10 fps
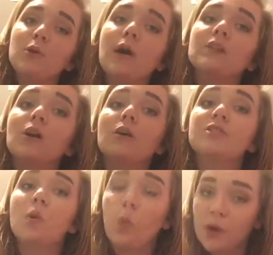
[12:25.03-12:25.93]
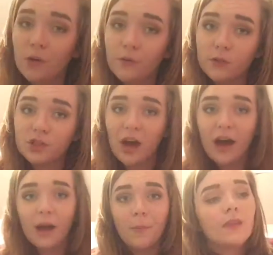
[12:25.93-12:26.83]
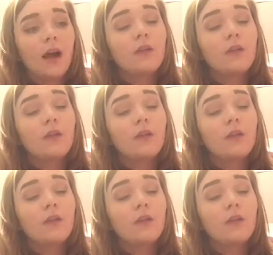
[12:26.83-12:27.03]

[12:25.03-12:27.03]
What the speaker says: You guys all did a wonderful job.